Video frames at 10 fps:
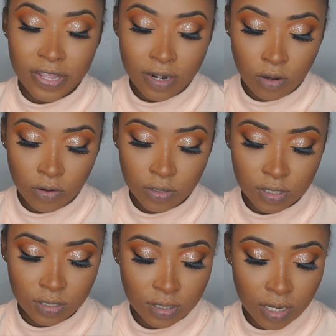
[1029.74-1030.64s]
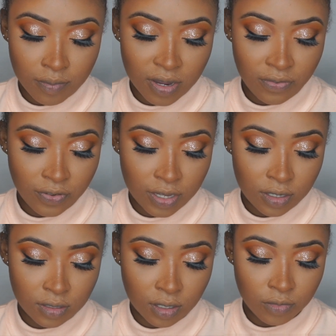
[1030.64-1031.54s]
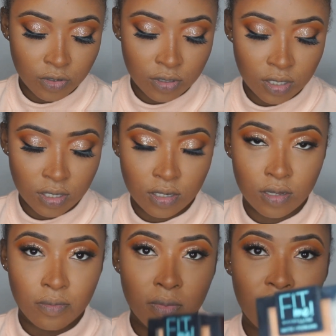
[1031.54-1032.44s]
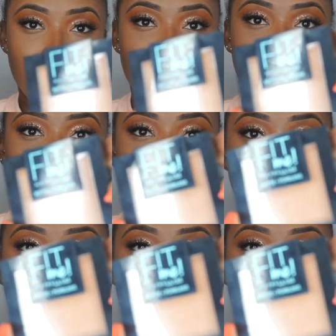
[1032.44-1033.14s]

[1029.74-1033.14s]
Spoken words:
then going to set my face. I'm using the Maybelline